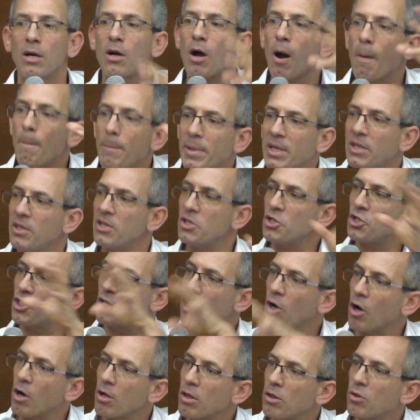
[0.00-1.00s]

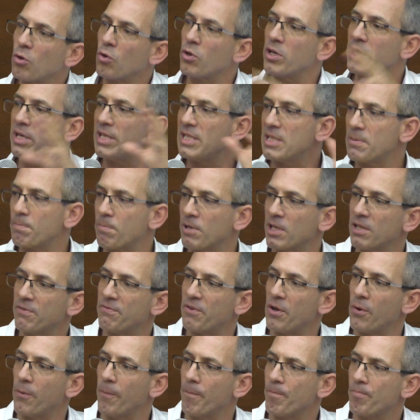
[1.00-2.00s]
competition authority's
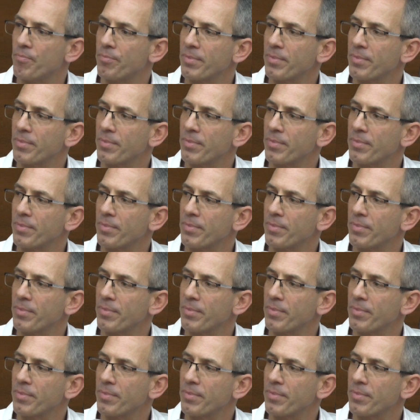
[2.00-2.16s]
purview.